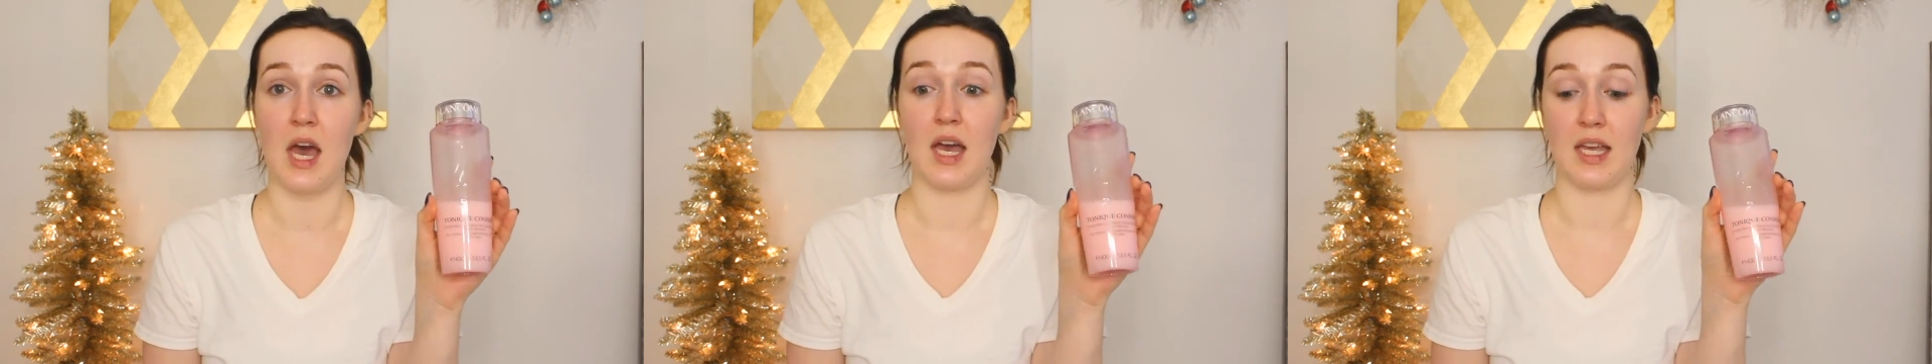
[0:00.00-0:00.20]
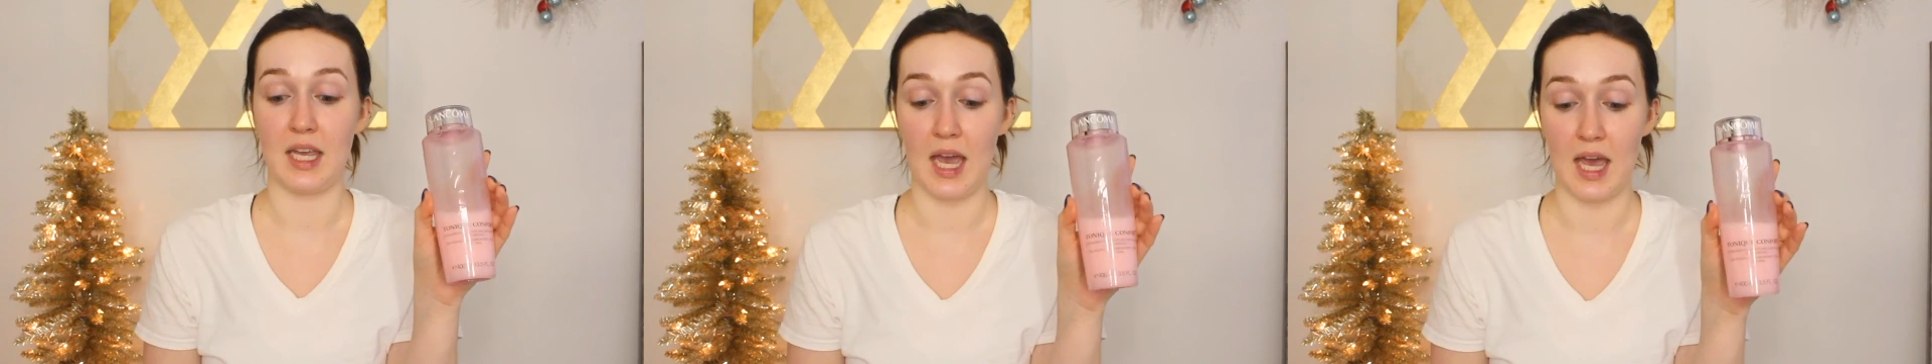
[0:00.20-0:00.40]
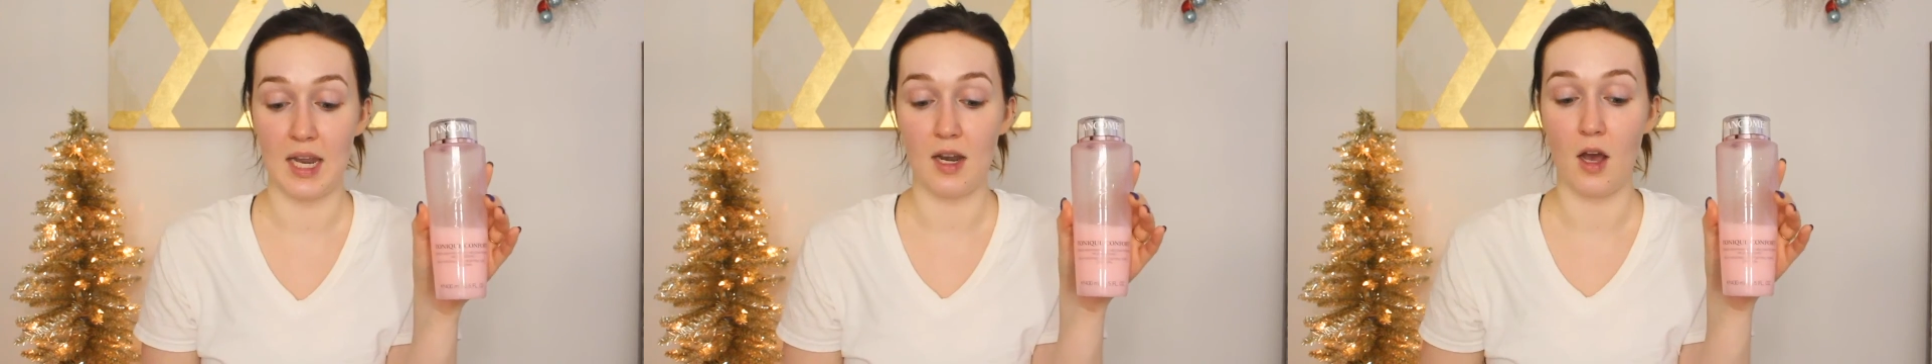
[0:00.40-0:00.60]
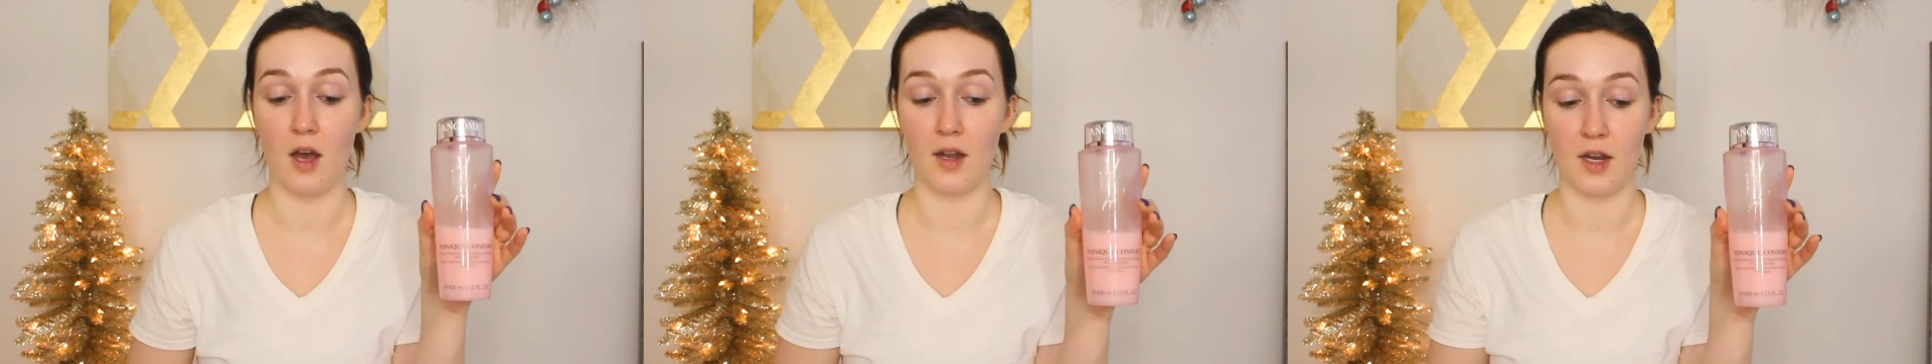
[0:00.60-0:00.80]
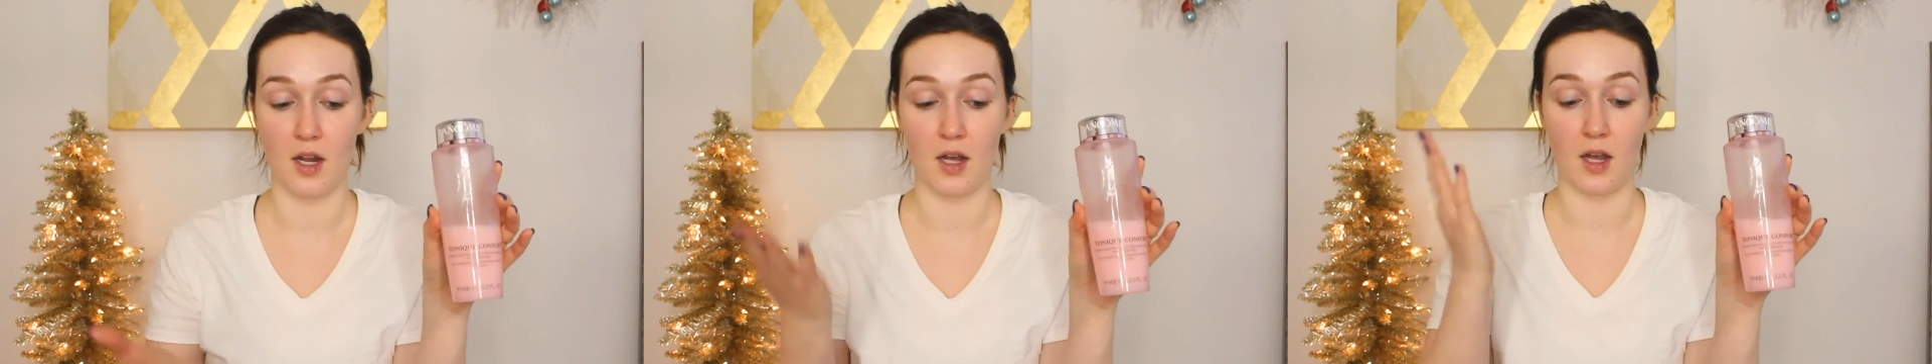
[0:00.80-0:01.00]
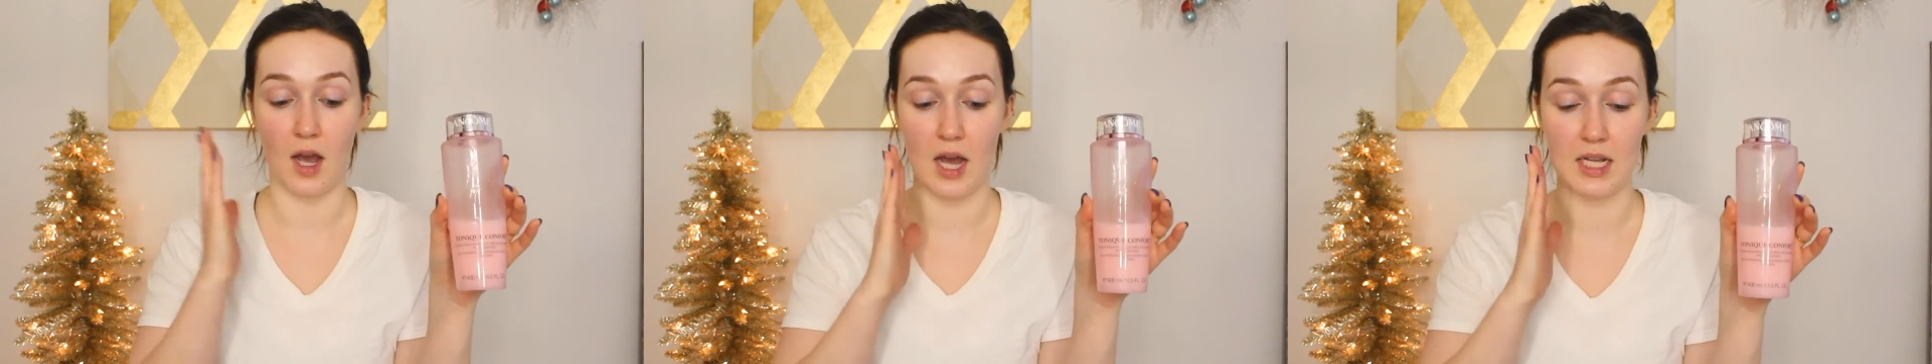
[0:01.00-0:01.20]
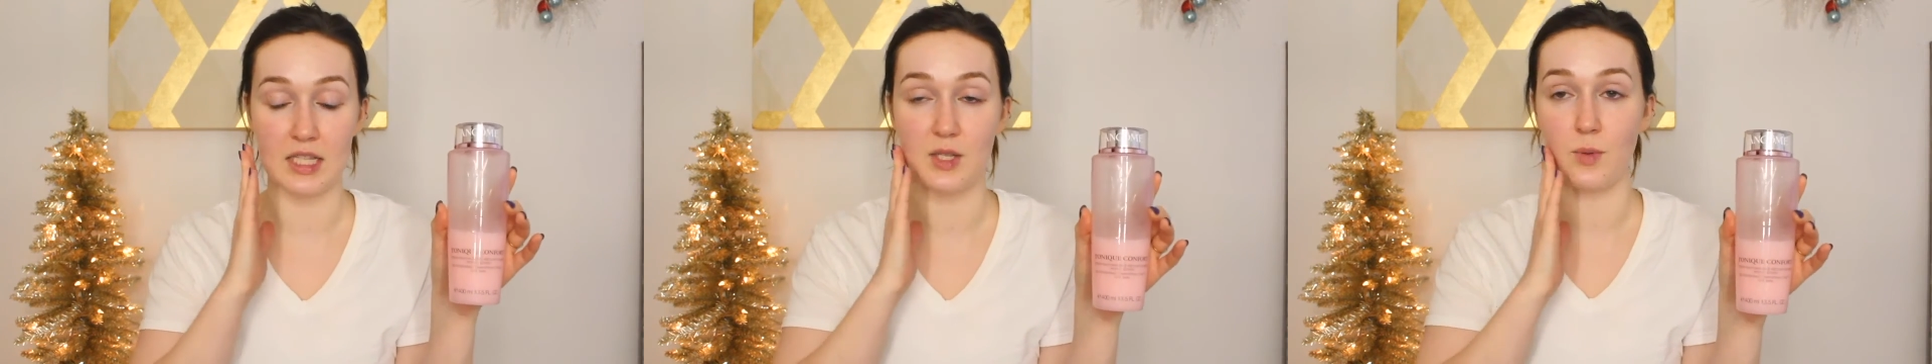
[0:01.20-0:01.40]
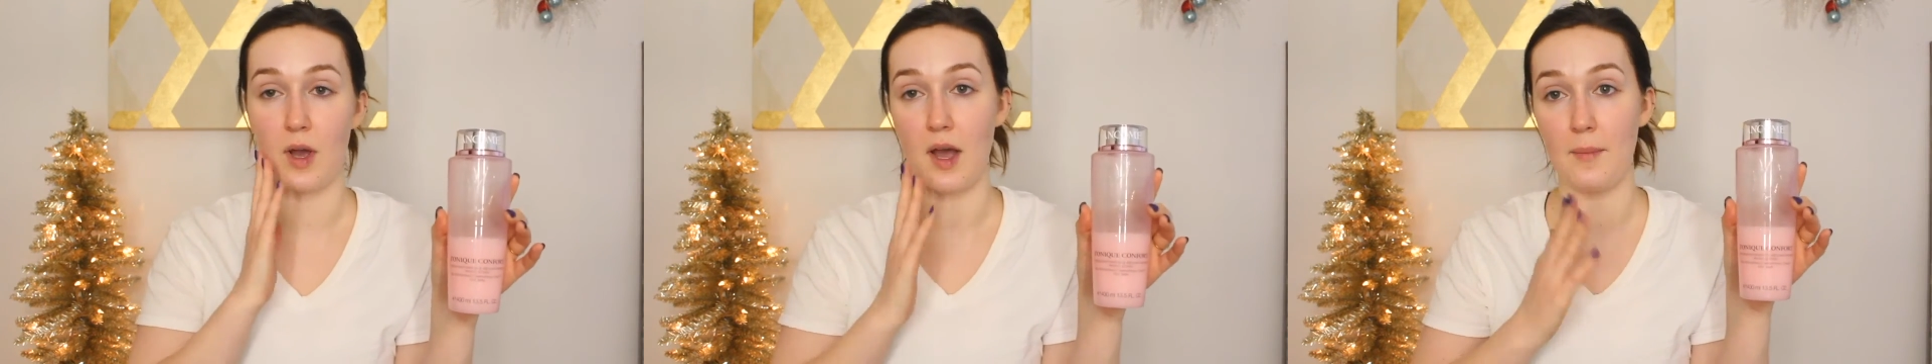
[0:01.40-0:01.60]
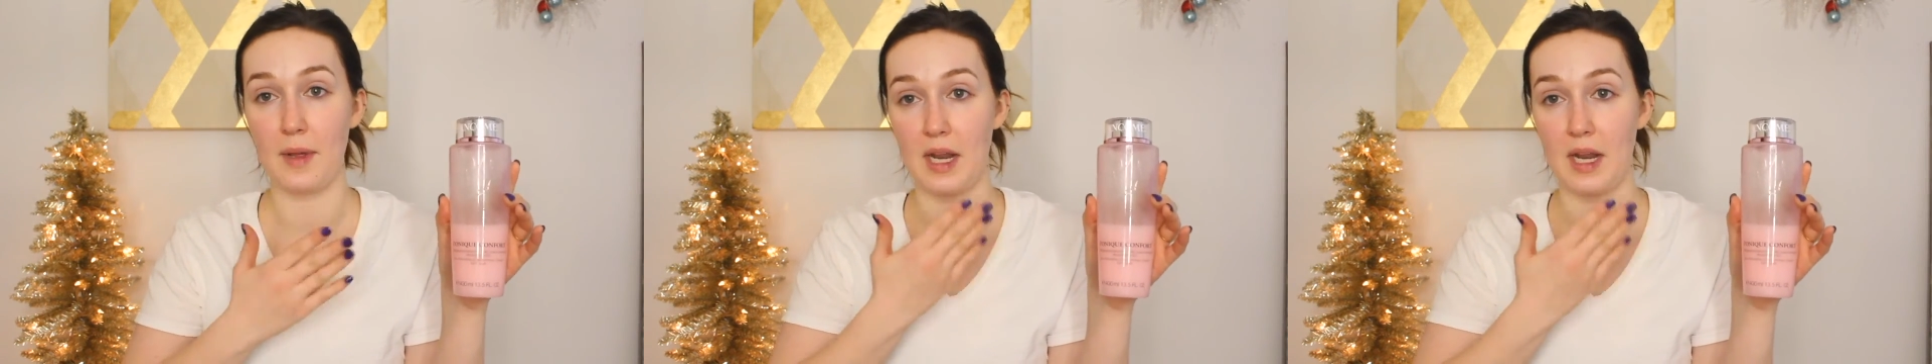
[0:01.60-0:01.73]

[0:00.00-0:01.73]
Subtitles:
again on a cotton swab,